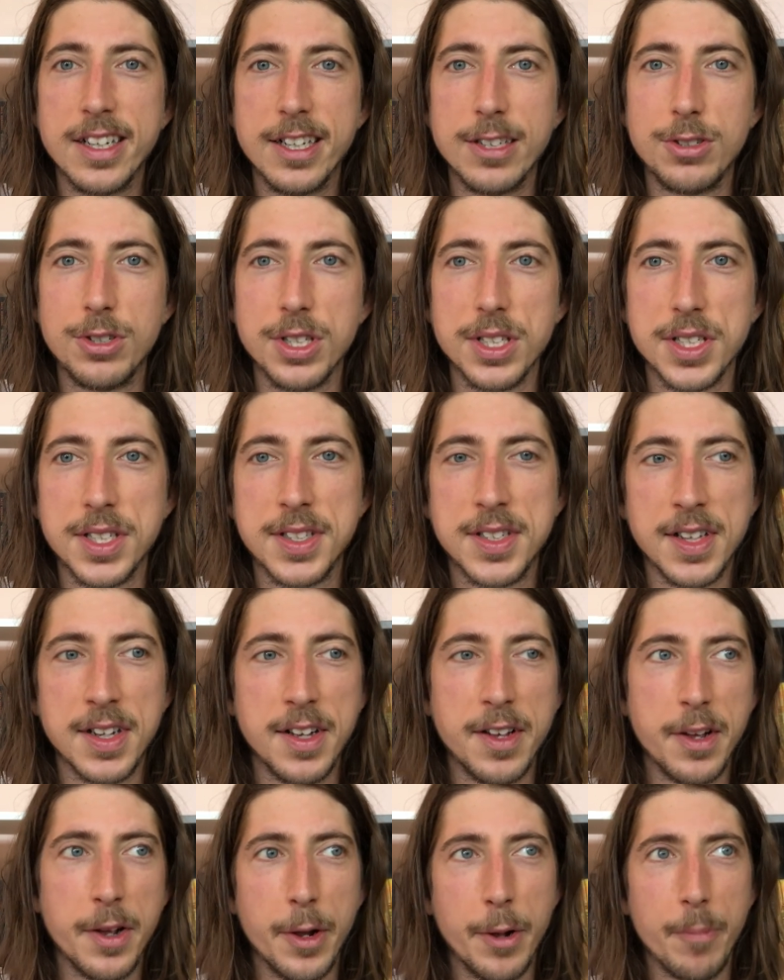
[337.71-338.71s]

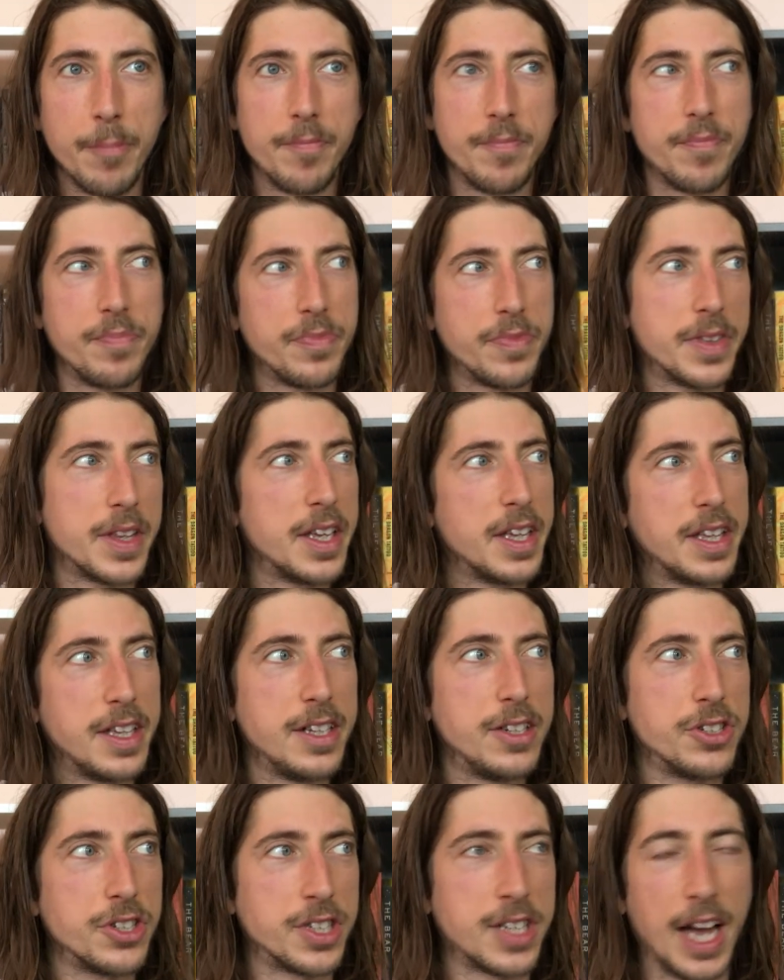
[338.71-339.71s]

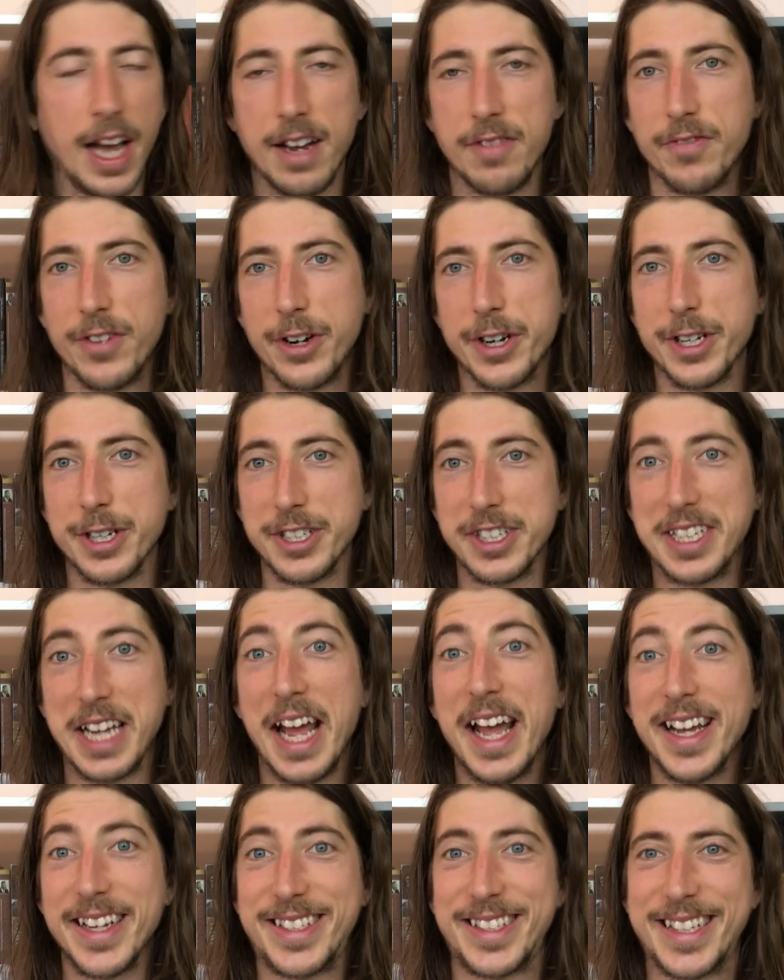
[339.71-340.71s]
He just had very good
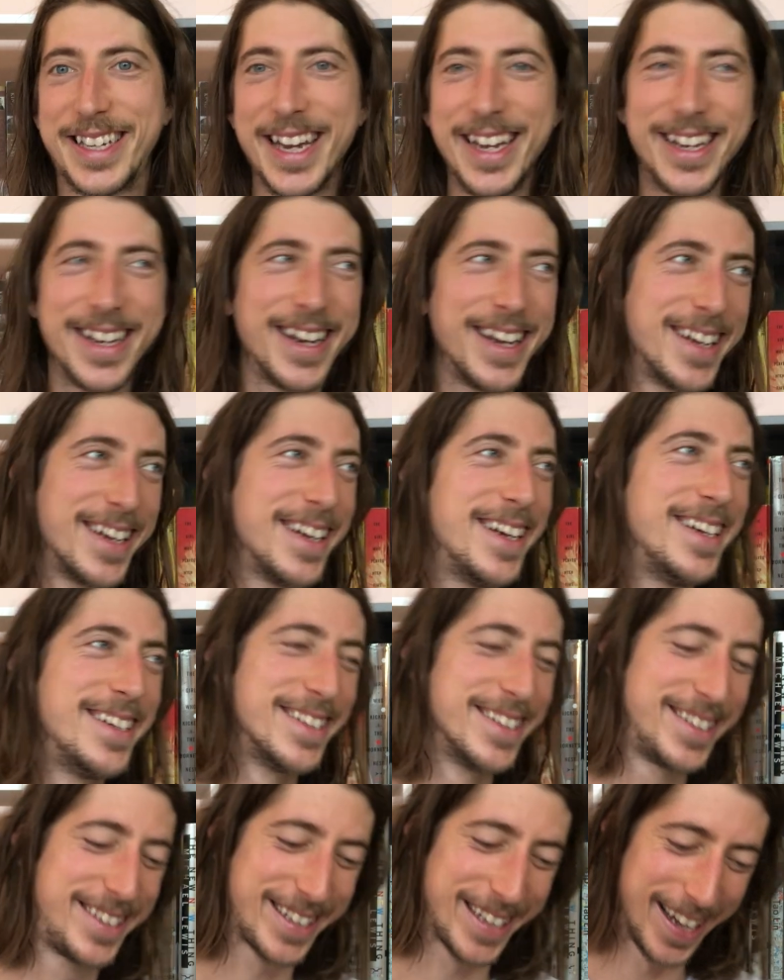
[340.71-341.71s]
taste.
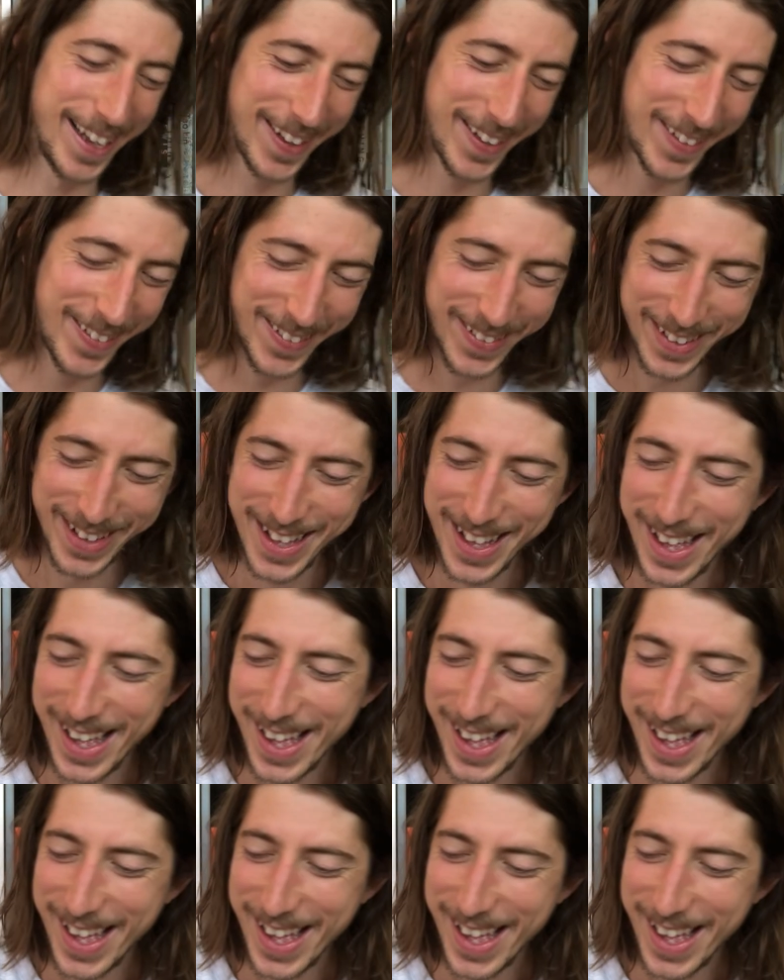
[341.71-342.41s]
So